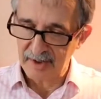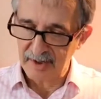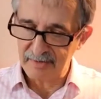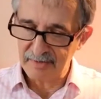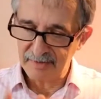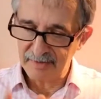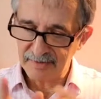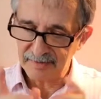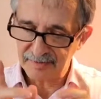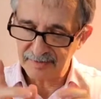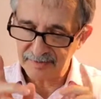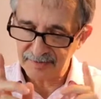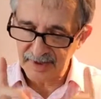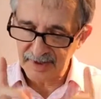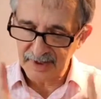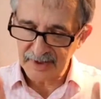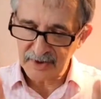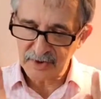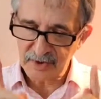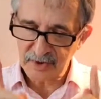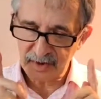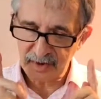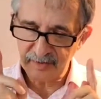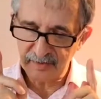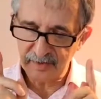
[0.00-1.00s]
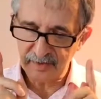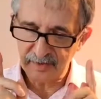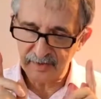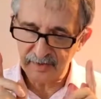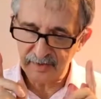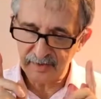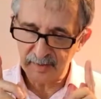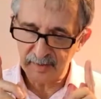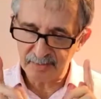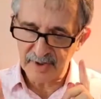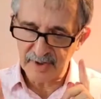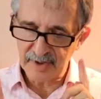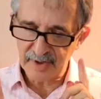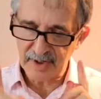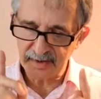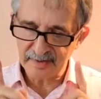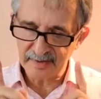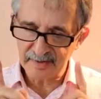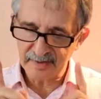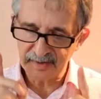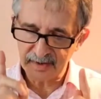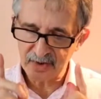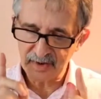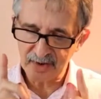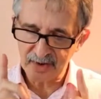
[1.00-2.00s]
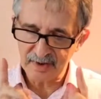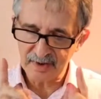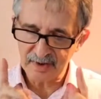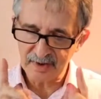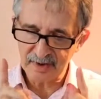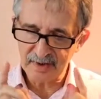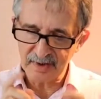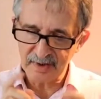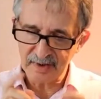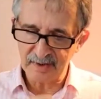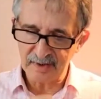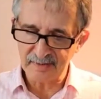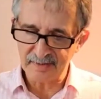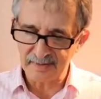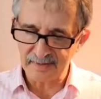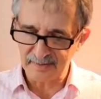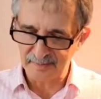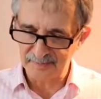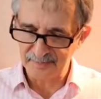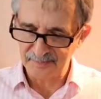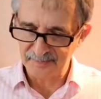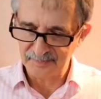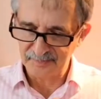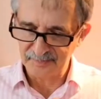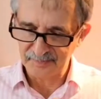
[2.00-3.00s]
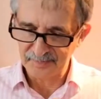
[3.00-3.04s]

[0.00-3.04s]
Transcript: A reflection of your brand's digital ecosystem.